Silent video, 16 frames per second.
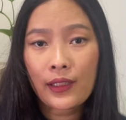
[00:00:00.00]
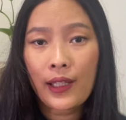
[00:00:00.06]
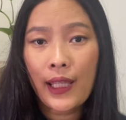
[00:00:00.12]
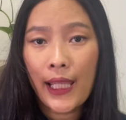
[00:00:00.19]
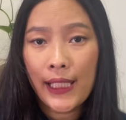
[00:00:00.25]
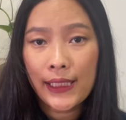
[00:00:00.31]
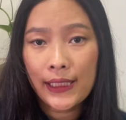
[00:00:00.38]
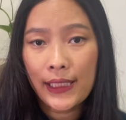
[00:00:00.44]
the
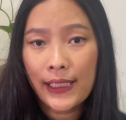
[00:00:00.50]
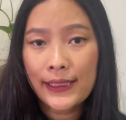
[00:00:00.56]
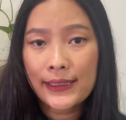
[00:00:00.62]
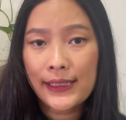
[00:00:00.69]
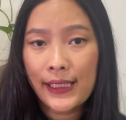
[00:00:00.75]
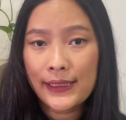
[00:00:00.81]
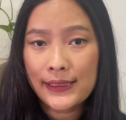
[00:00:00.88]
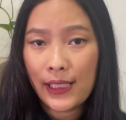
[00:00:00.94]
NCLEX
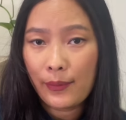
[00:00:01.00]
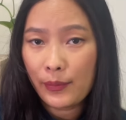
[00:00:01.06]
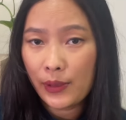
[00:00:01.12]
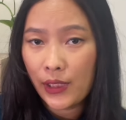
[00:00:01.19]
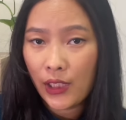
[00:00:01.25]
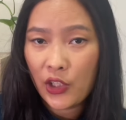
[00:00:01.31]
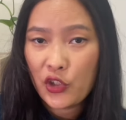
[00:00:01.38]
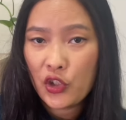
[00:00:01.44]

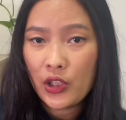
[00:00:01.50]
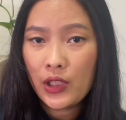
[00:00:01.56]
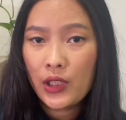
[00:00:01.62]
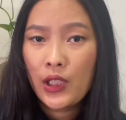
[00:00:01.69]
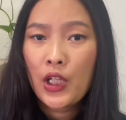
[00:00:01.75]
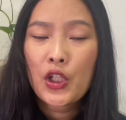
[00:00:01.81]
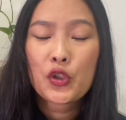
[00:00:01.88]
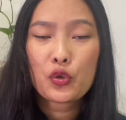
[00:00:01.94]
examination
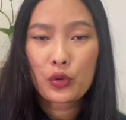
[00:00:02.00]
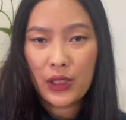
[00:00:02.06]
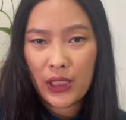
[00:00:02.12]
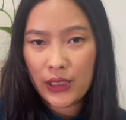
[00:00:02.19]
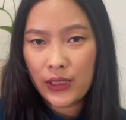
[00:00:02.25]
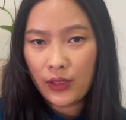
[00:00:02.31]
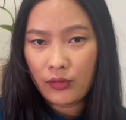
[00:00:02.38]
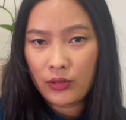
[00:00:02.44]
to
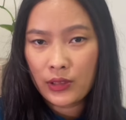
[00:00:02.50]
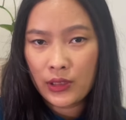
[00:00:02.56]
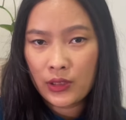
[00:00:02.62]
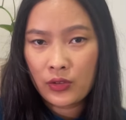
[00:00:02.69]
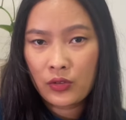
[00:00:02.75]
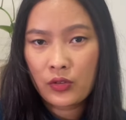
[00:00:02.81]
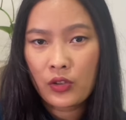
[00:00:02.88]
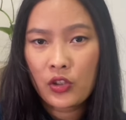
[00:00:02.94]
get the
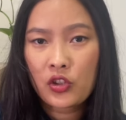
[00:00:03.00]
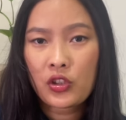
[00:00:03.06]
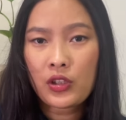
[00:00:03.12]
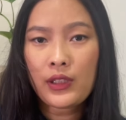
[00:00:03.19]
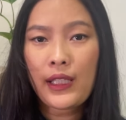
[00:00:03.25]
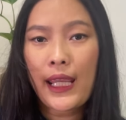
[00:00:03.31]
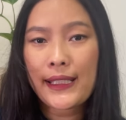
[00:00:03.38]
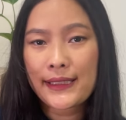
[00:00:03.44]
registration
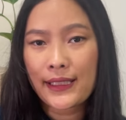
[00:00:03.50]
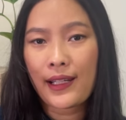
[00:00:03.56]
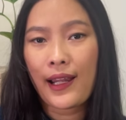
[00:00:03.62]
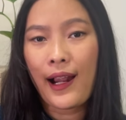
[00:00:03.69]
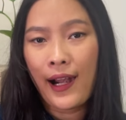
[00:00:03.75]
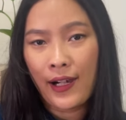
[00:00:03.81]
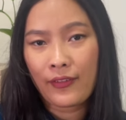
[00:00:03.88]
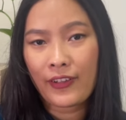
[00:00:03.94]
as an
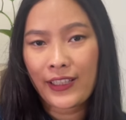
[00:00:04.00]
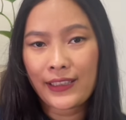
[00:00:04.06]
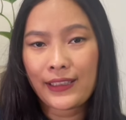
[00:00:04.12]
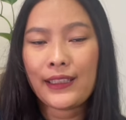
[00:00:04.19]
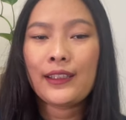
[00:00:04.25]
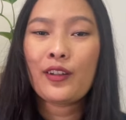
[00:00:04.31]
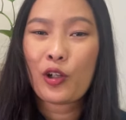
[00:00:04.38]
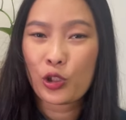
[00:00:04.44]
RN
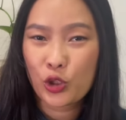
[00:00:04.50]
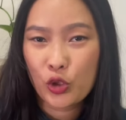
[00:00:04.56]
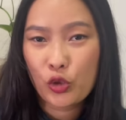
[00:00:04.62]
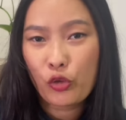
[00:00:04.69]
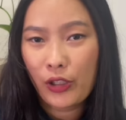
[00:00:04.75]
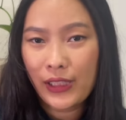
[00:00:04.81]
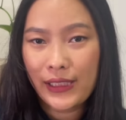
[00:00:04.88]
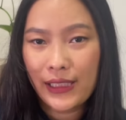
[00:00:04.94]
in
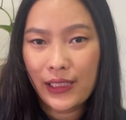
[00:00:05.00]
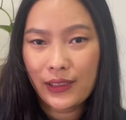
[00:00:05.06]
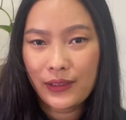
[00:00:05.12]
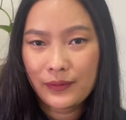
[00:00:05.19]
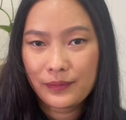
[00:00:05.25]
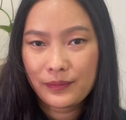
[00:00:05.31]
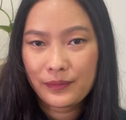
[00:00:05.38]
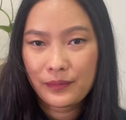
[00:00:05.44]
Australia.
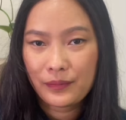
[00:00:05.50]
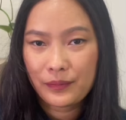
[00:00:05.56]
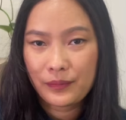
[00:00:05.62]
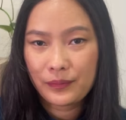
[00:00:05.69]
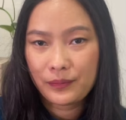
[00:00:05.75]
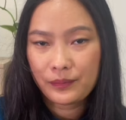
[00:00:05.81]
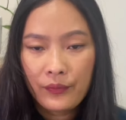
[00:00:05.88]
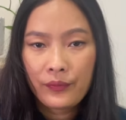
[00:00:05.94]

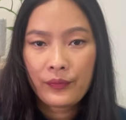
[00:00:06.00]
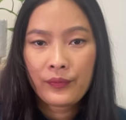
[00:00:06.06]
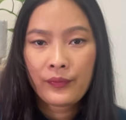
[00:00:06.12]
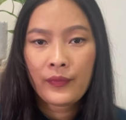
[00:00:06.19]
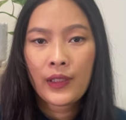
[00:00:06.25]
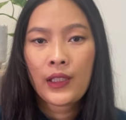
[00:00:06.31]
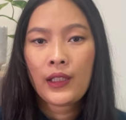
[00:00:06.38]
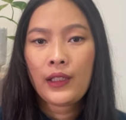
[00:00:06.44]

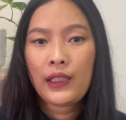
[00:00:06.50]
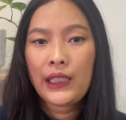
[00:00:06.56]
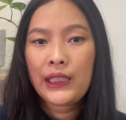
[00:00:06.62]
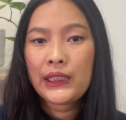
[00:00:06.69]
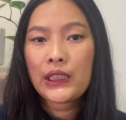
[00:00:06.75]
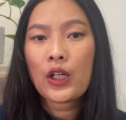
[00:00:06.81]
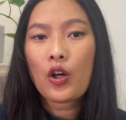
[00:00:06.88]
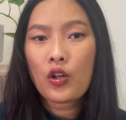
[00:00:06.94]

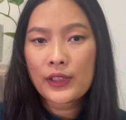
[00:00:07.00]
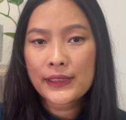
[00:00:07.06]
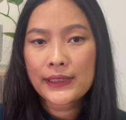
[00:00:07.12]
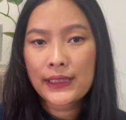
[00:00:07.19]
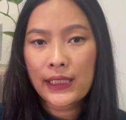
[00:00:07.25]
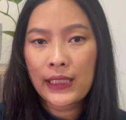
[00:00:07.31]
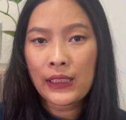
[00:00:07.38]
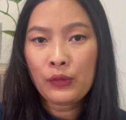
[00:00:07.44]
In the
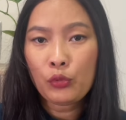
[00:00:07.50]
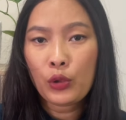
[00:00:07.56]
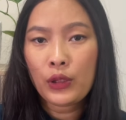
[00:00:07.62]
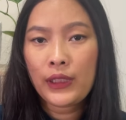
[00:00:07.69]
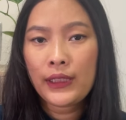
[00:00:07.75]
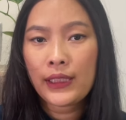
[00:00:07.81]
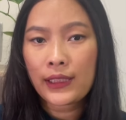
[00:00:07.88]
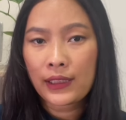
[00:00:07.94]
OSCE,
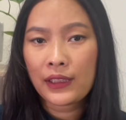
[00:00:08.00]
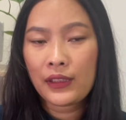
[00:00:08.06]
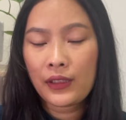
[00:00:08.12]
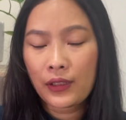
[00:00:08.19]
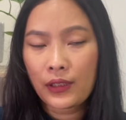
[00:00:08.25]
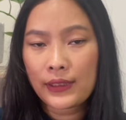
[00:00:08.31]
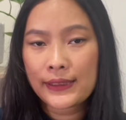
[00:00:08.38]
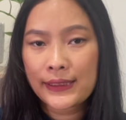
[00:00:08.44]
only the
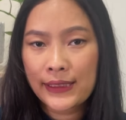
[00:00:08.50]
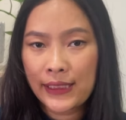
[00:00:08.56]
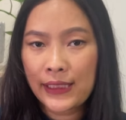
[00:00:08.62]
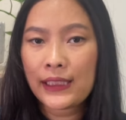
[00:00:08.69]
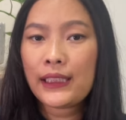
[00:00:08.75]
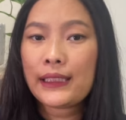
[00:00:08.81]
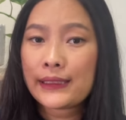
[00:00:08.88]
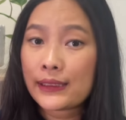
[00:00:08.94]
clinical
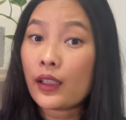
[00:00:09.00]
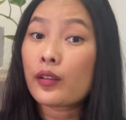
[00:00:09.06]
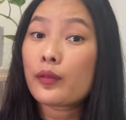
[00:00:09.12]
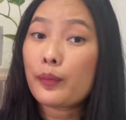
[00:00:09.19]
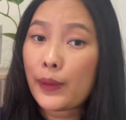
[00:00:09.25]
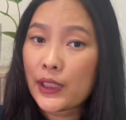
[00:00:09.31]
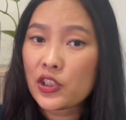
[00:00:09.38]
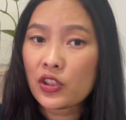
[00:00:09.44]
skill is not
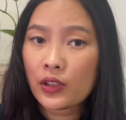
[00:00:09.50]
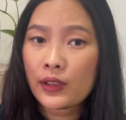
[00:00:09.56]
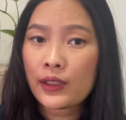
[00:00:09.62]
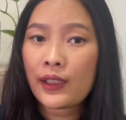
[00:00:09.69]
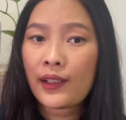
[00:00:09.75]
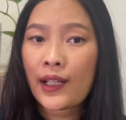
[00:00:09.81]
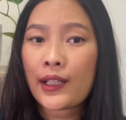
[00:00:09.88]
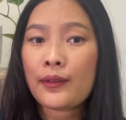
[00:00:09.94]
measured.
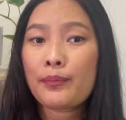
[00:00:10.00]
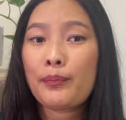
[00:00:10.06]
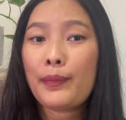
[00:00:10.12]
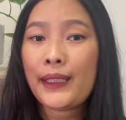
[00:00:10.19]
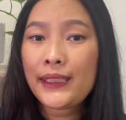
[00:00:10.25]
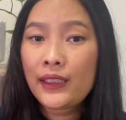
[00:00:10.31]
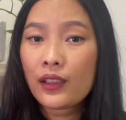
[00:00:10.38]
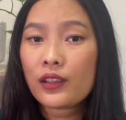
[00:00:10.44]
There are
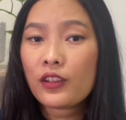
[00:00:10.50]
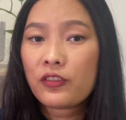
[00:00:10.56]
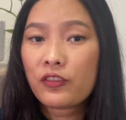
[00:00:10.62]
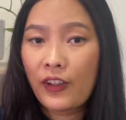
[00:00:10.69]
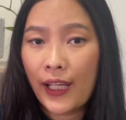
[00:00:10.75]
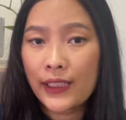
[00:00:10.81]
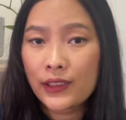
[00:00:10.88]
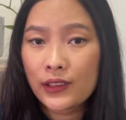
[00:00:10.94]
many other
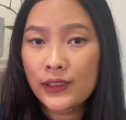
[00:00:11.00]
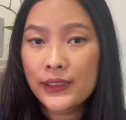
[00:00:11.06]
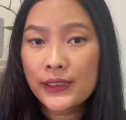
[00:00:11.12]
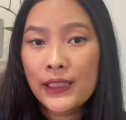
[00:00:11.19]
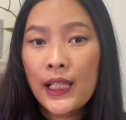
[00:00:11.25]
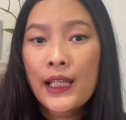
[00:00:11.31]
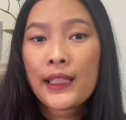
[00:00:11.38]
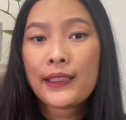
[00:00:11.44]
factors
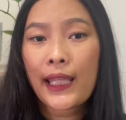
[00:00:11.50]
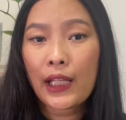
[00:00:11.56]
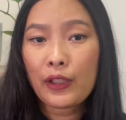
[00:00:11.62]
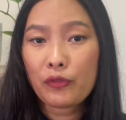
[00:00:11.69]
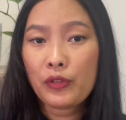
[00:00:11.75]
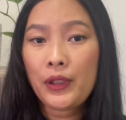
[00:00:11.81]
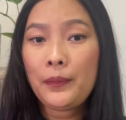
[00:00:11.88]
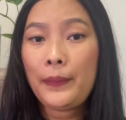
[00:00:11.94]

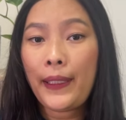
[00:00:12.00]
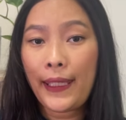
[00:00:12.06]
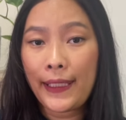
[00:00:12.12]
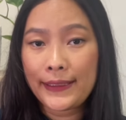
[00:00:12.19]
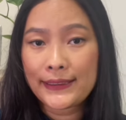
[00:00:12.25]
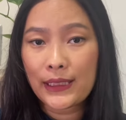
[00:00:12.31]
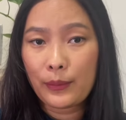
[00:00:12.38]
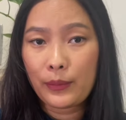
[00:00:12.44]
that will be
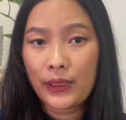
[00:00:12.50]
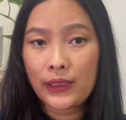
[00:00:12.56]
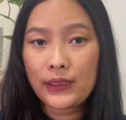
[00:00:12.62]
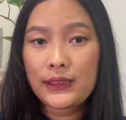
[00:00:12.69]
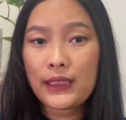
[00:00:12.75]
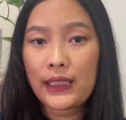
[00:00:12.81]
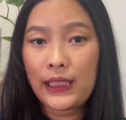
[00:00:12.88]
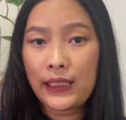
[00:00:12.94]

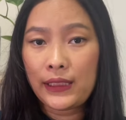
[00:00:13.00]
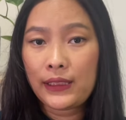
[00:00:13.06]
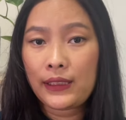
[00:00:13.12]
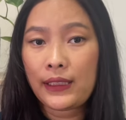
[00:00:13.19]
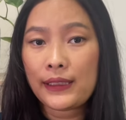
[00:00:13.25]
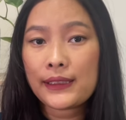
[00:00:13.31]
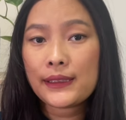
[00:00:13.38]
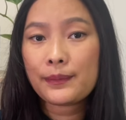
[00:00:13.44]
examined in
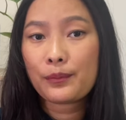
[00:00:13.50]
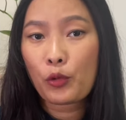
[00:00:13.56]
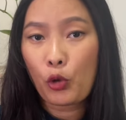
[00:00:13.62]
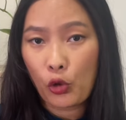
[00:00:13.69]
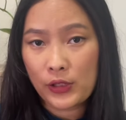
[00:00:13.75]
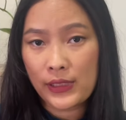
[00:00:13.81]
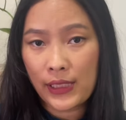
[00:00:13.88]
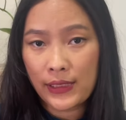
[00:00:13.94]
this
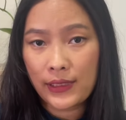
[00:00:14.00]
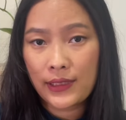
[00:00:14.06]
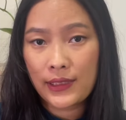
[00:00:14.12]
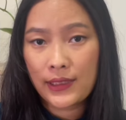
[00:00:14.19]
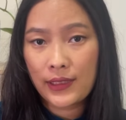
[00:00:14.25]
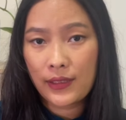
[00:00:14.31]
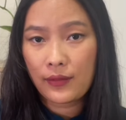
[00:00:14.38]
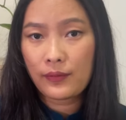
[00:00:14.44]

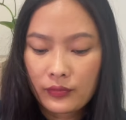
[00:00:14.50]
process.